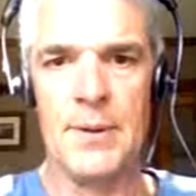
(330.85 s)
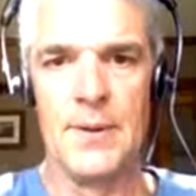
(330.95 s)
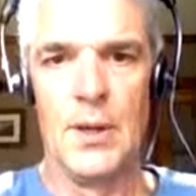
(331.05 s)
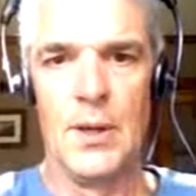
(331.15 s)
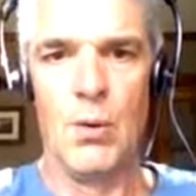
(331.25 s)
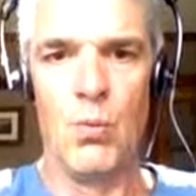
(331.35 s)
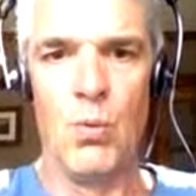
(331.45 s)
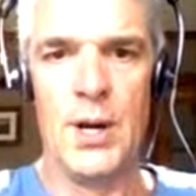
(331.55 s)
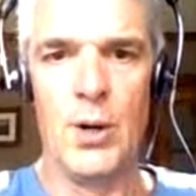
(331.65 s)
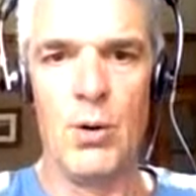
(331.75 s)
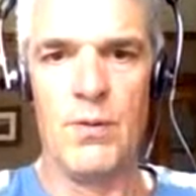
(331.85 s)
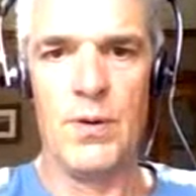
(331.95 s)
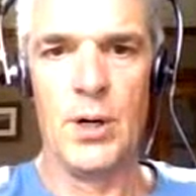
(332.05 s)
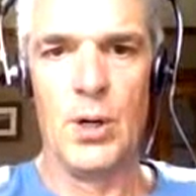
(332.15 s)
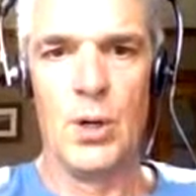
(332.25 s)
1 over,
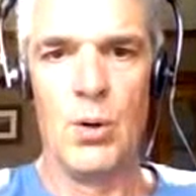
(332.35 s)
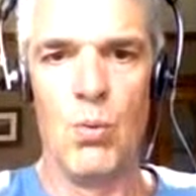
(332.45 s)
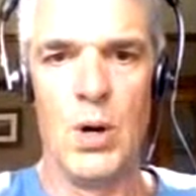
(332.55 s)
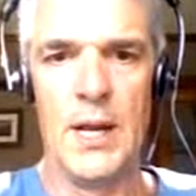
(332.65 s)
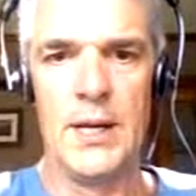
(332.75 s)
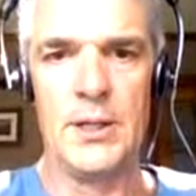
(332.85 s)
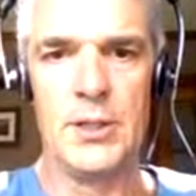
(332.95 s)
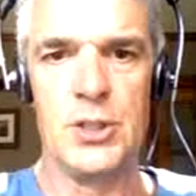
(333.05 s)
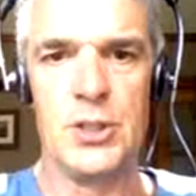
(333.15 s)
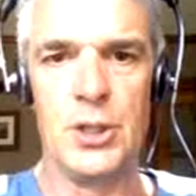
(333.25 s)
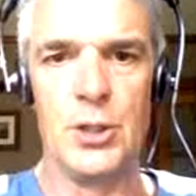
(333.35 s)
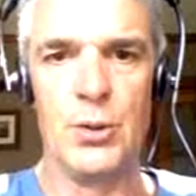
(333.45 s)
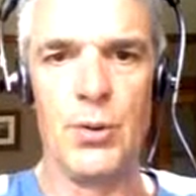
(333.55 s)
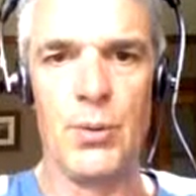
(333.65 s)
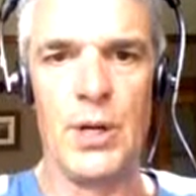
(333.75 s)
1, 2,
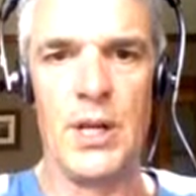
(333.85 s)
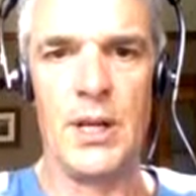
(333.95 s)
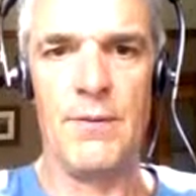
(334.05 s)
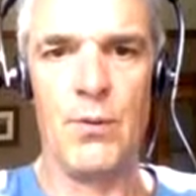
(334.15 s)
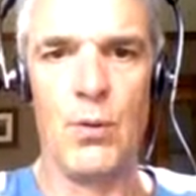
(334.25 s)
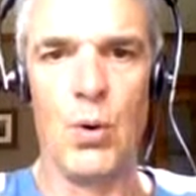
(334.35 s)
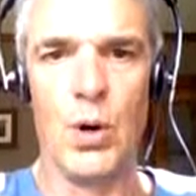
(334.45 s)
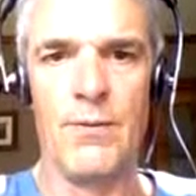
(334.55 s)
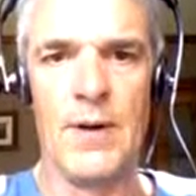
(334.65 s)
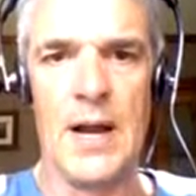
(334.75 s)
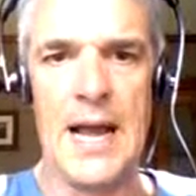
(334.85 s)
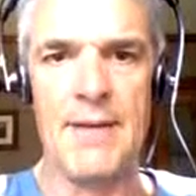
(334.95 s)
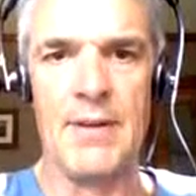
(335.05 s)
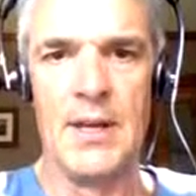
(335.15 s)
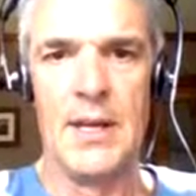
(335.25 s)
3, 4, 5.
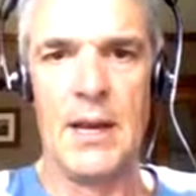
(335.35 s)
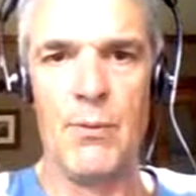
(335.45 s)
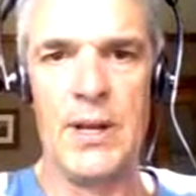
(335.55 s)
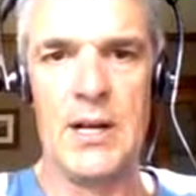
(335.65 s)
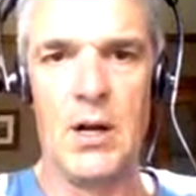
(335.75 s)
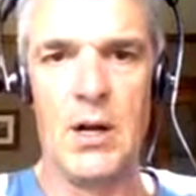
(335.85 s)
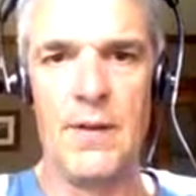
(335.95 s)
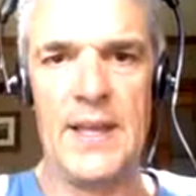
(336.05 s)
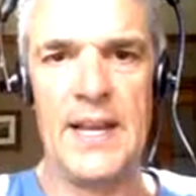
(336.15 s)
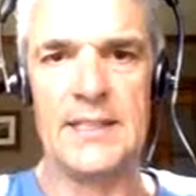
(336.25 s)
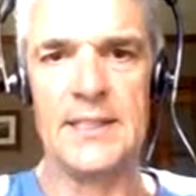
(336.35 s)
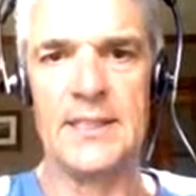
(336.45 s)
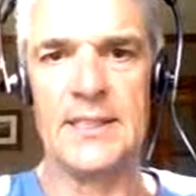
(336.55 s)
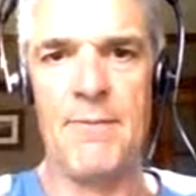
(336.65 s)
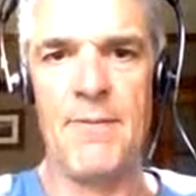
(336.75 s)
And we call these the
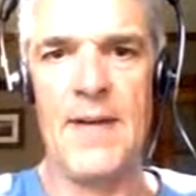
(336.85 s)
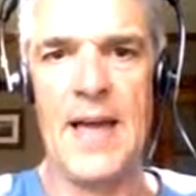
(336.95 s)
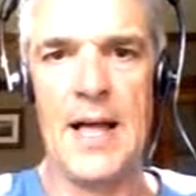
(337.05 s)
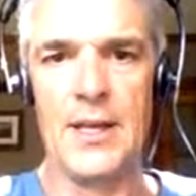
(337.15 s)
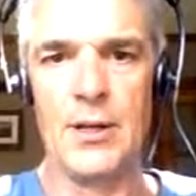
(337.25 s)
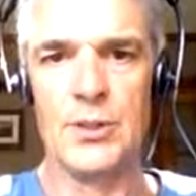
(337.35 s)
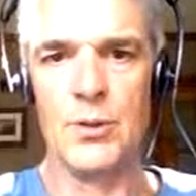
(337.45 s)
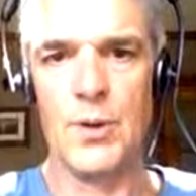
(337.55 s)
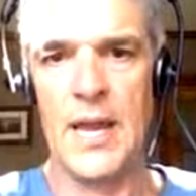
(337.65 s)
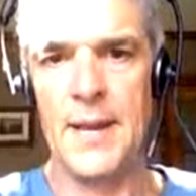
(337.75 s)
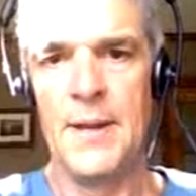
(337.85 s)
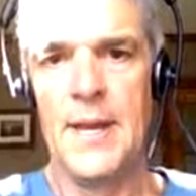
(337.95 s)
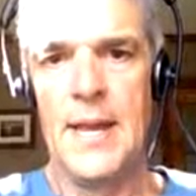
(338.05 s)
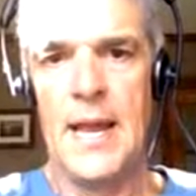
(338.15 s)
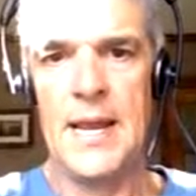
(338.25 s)
step values, okay?
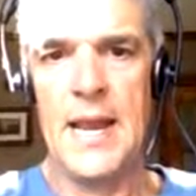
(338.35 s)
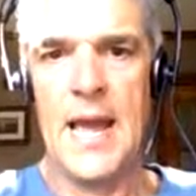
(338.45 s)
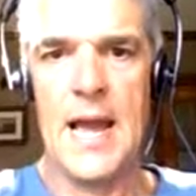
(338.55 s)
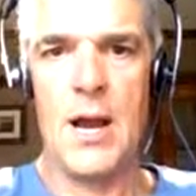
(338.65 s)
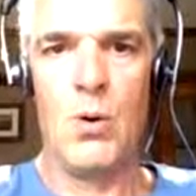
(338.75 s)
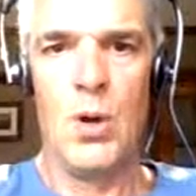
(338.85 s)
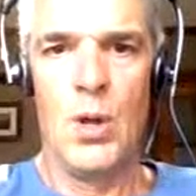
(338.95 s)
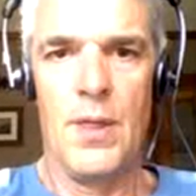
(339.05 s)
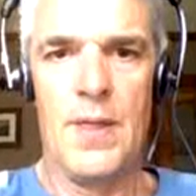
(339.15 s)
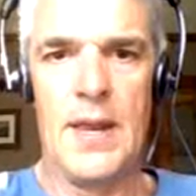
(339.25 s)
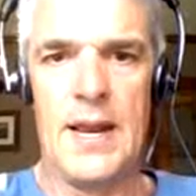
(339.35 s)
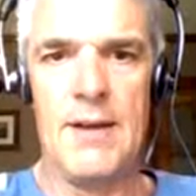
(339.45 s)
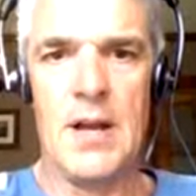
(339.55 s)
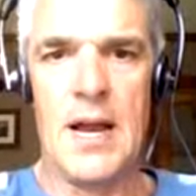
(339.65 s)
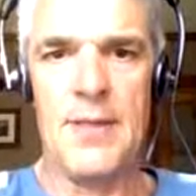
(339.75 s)
And now that I've
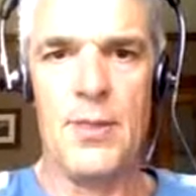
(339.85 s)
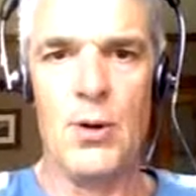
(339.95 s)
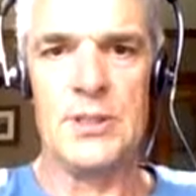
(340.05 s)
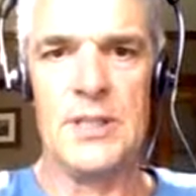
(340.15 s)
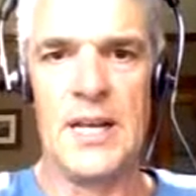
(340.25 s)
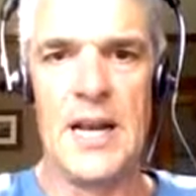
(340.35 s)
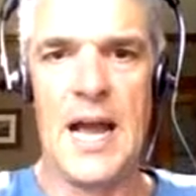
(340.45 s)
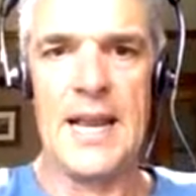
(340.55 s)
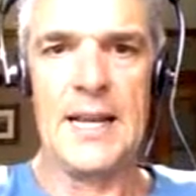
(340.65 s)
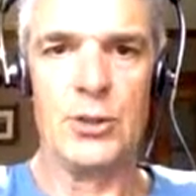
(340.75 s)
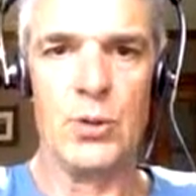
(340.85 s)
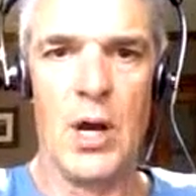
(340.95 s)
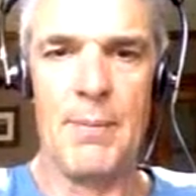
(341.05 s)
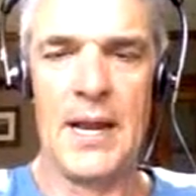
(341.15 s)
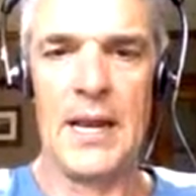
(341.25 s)
got those in, I can draw
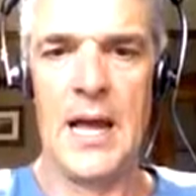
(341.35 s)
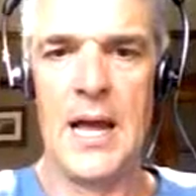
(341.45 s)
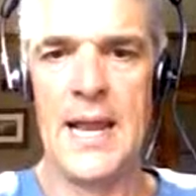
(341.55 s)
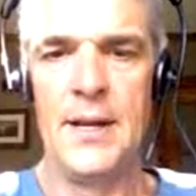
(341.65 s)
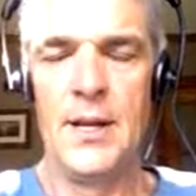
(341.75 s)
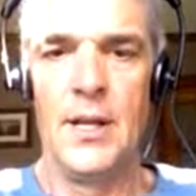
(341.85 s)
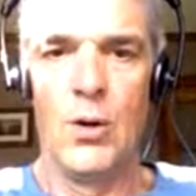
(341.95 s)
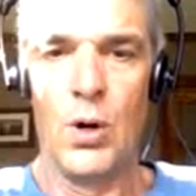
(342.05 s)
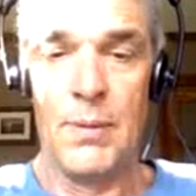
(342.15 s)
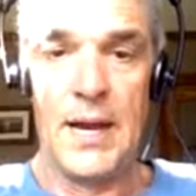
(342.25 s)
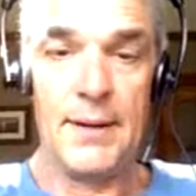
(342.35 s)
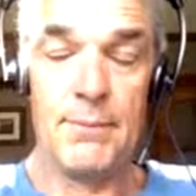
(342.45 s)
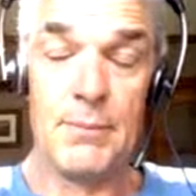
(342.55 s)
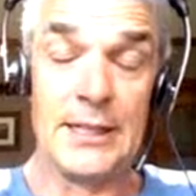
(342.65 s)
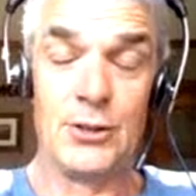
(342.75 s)
my line, or I
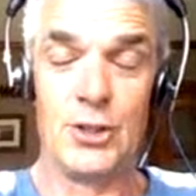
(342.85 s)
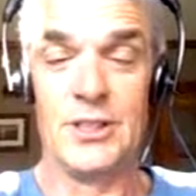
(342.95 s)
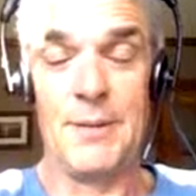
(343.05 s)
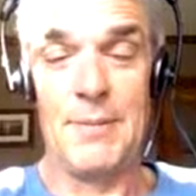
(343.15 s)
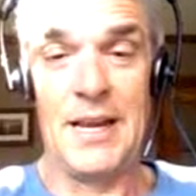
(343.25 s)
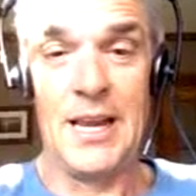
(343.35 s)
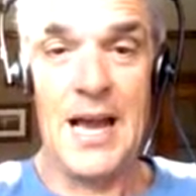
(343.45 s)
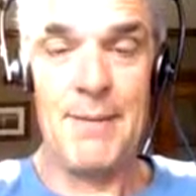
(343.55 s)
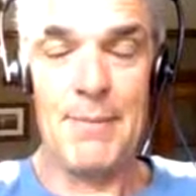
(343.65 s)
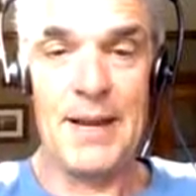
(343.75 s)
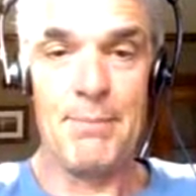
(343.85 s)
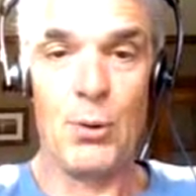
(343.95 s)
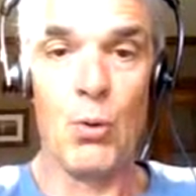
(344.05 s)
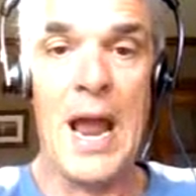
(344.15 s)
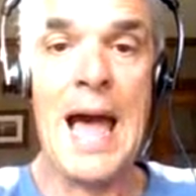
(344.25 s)
should say my line, my
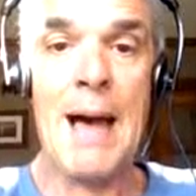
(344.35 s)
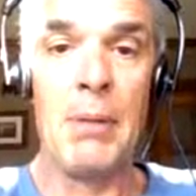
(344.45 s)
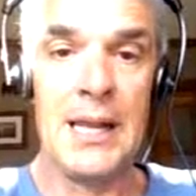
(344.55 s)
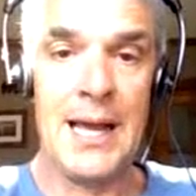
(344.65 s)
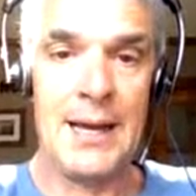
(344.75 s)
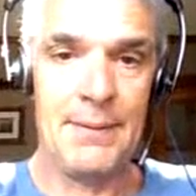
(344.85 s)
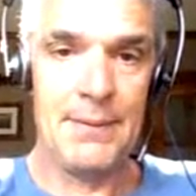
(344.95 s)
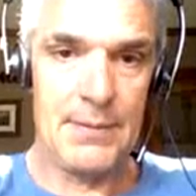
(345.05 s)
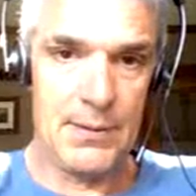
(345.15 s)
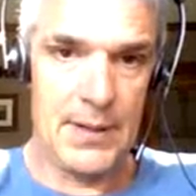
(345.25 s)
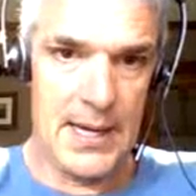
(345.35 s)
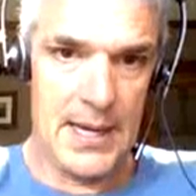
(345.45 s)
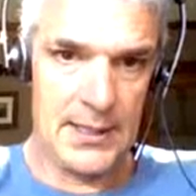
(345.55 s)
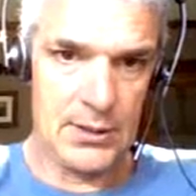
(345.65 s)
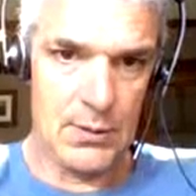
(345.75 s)
parabola, okay?
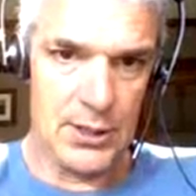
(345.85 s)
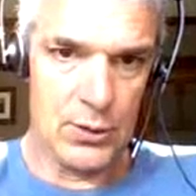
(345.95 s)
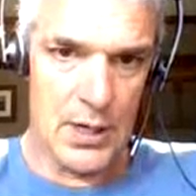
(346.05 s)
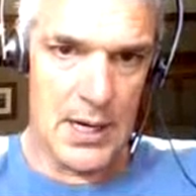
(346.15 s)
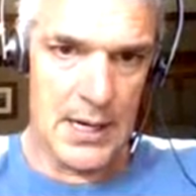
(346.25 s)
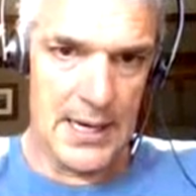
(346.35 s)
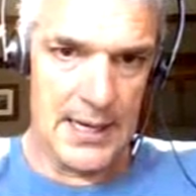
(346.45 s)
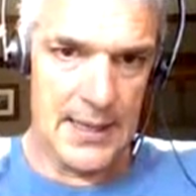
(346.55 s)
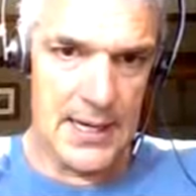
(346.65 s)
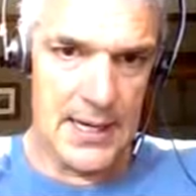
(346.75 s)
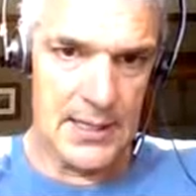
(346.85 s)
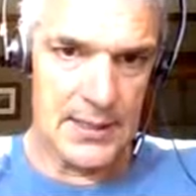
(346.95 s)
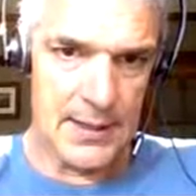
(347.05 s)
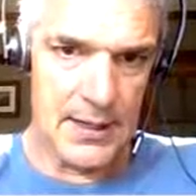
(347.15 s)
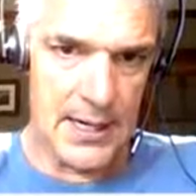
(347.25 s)
So I draw like this, and
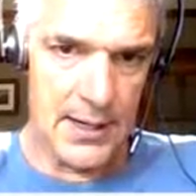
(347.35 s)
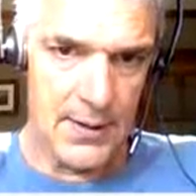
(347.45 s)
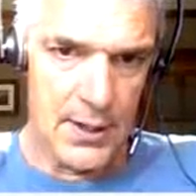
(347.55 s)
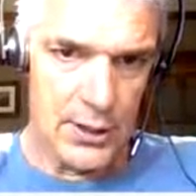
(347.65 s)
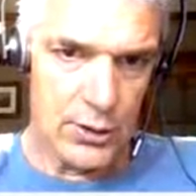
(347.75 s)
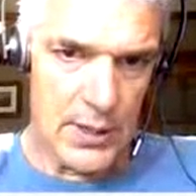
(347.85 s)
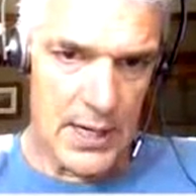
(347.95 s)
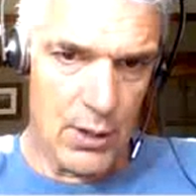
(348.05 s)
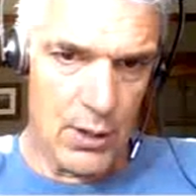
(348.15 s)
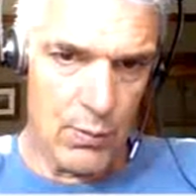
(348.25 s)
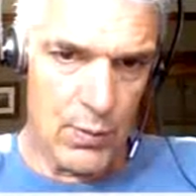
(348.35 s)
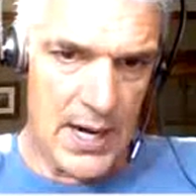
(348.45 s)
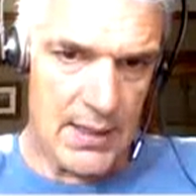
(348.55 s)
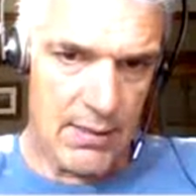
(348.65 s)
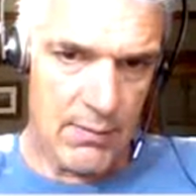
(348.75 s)
I kind of try to go right
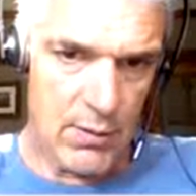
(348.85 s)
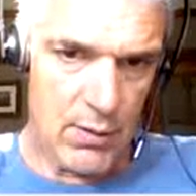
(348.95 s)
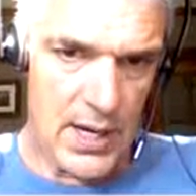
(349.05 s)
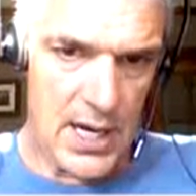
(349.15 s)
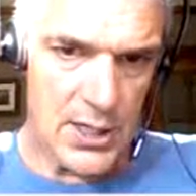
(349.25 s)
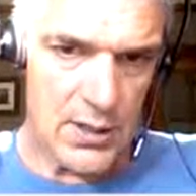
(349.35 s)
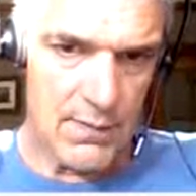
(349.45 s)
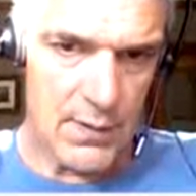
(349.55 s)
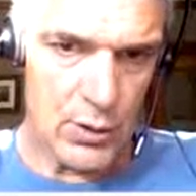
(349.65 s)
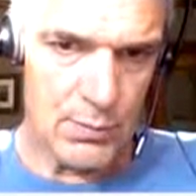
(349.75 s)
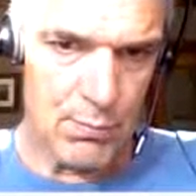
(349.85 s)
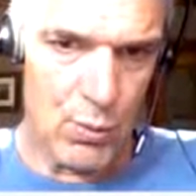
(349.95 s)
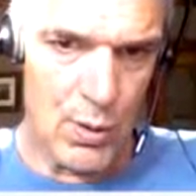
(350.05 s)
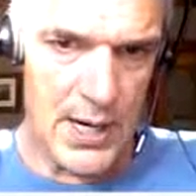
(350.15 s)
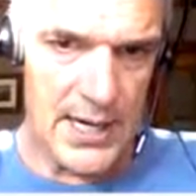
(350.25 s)
through each of those
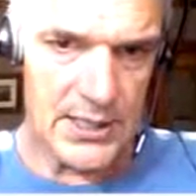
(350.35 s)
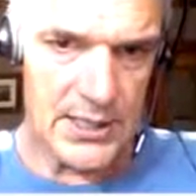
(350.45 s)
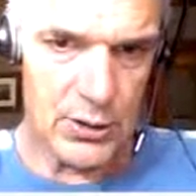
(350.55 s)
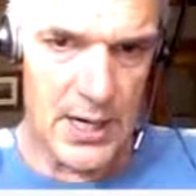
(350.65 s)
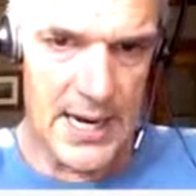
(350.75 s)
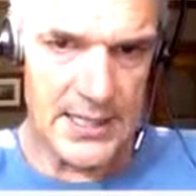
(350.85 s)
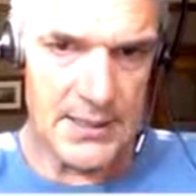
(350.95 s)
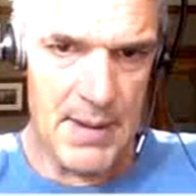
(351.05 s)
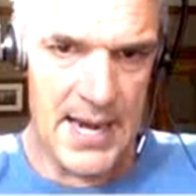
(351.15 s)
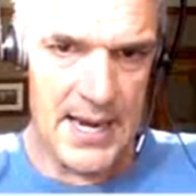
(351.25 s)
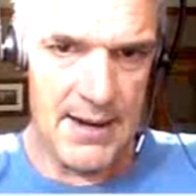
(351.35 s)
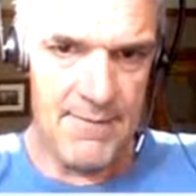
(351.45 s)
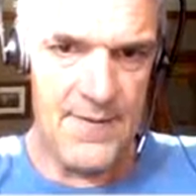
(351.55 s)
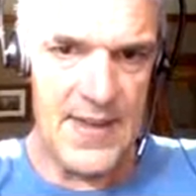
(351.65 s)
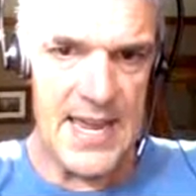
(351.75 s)
points. I try not to make it a
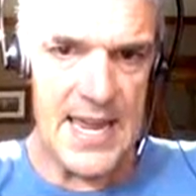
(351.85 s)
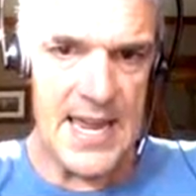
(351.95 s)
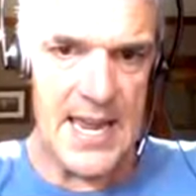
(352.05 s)
V